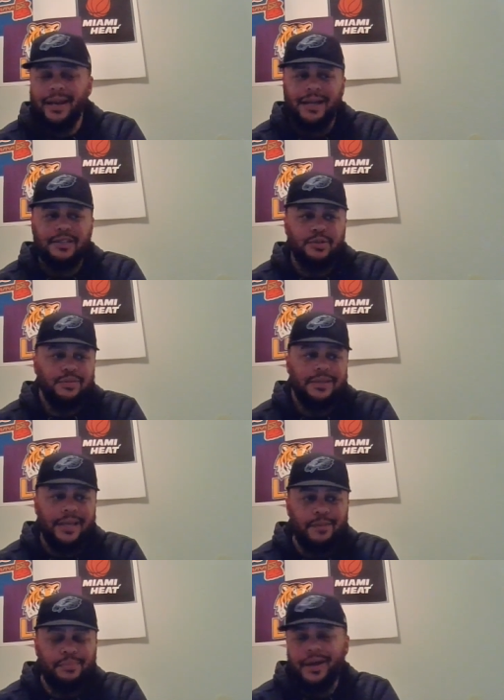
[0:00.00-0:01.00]
and I do
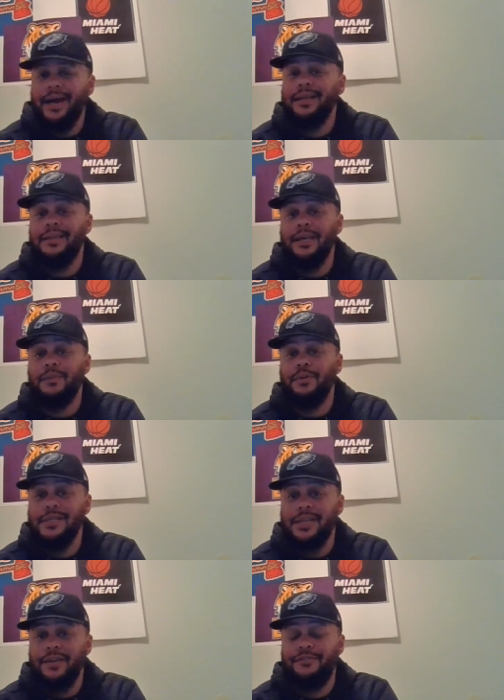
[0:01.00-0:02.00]
think Brian Daboll
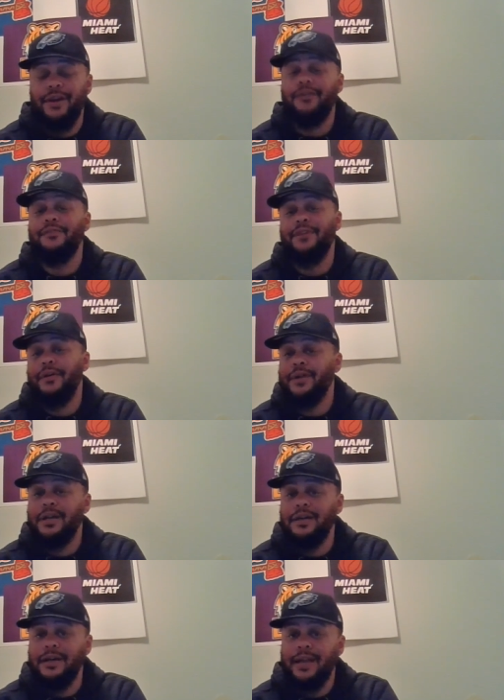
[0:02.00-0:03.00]
is a very, very
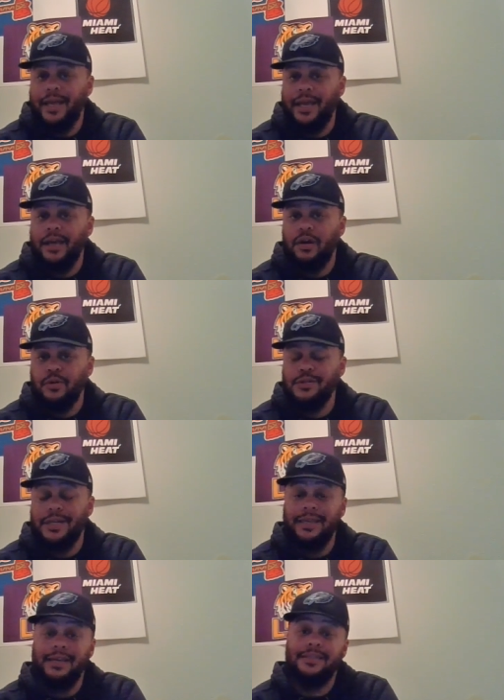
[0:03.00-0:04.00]
good head coach.
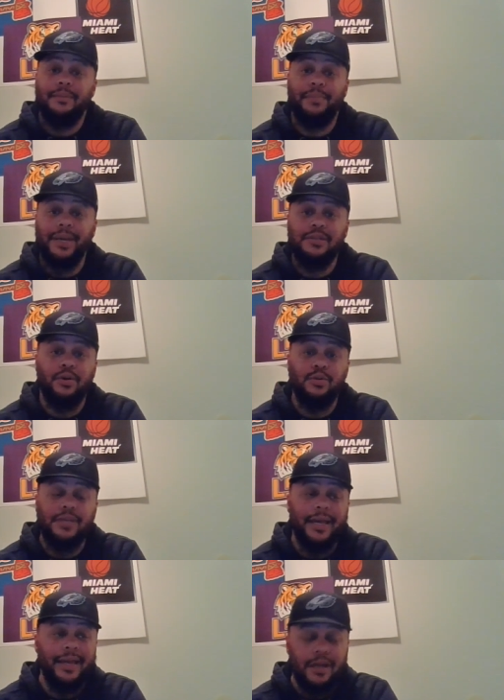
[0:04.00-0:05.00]
I think it's the best
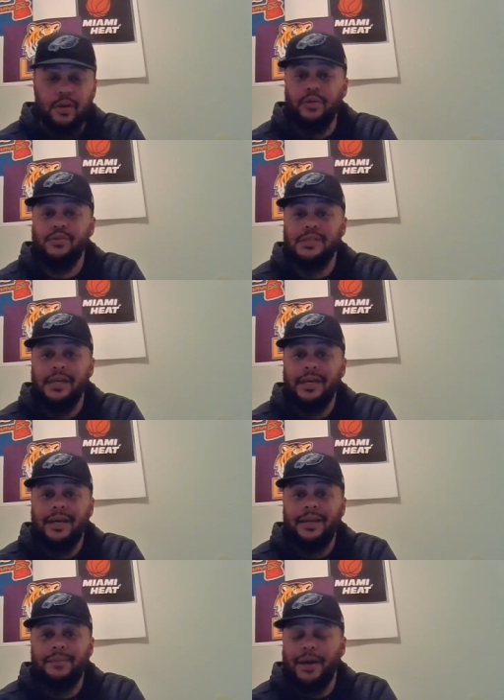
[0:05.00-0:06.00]
head coach
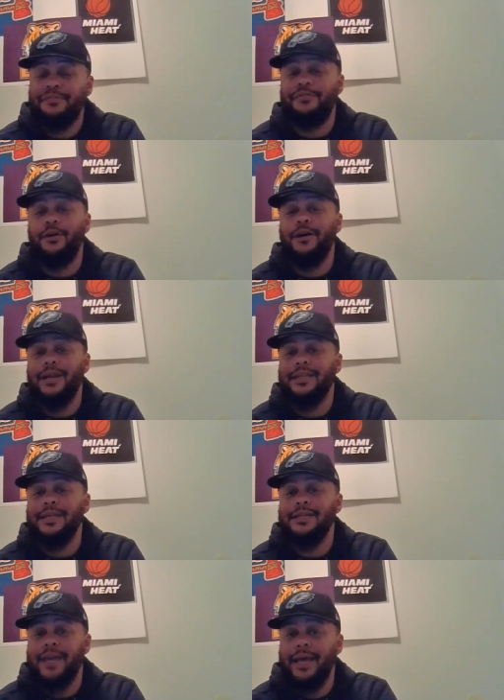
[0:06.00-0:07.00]
by far that
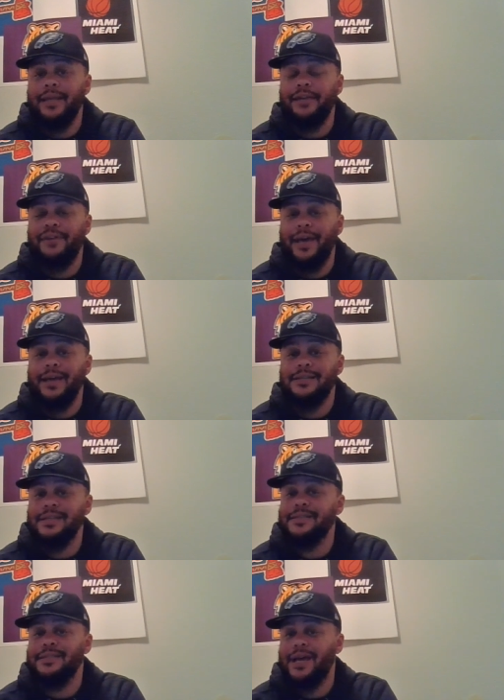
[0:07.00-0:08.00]
they've had, they've had
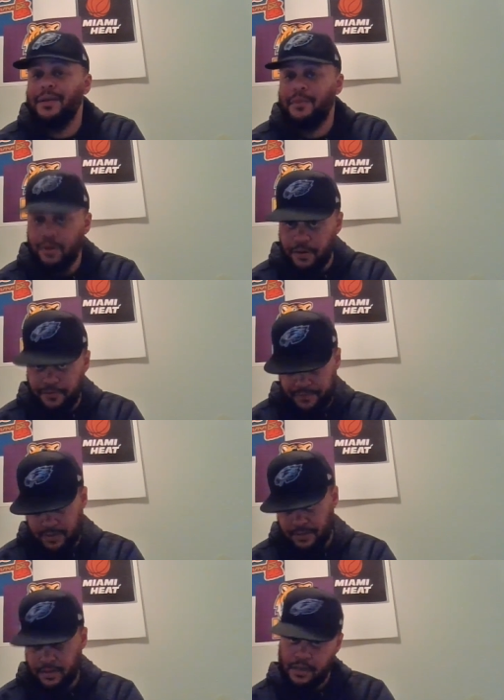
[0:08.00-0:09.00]
since Tom
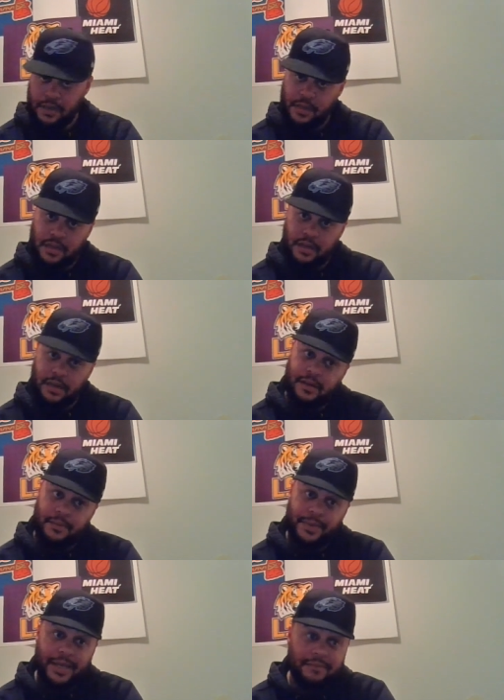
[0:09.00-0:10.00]
Coughlin.
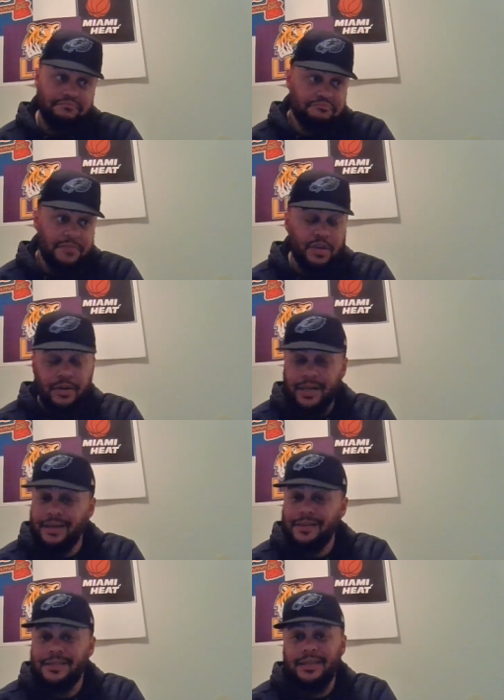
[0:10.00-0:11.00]
Um, and you know
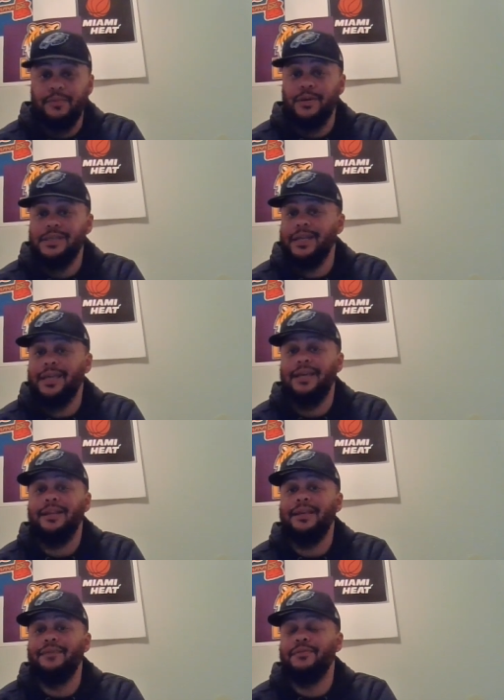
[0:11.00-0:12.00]
their team once they
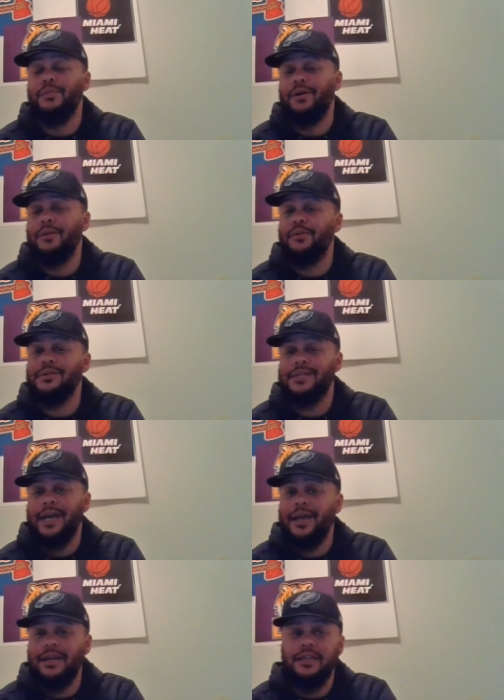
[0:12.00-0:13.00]
get even more and more
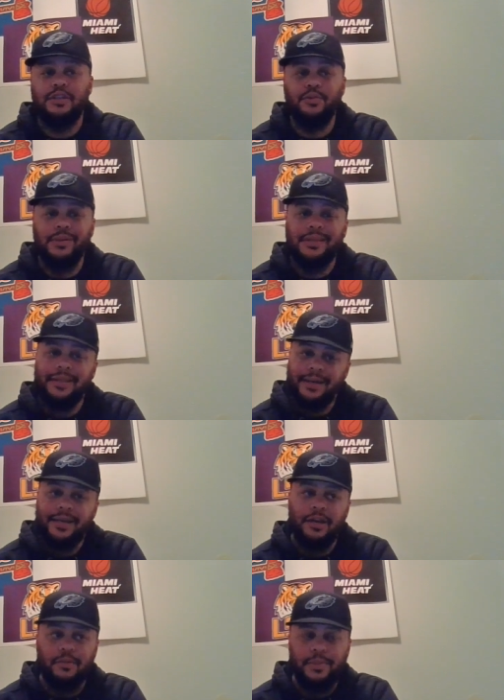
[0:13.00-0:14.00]
talent, you would think
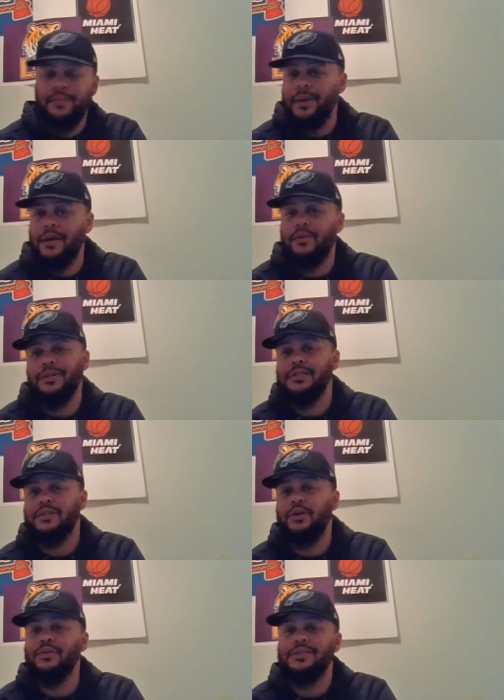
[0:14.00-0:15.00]
they're gonna be better with
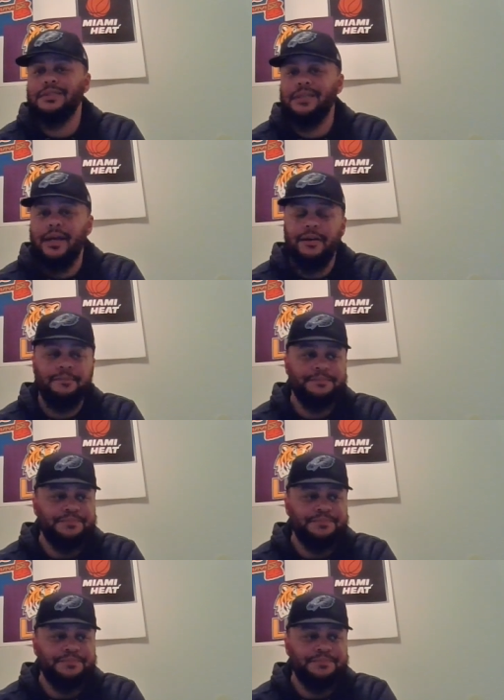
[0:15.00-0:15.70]
this coaching staff.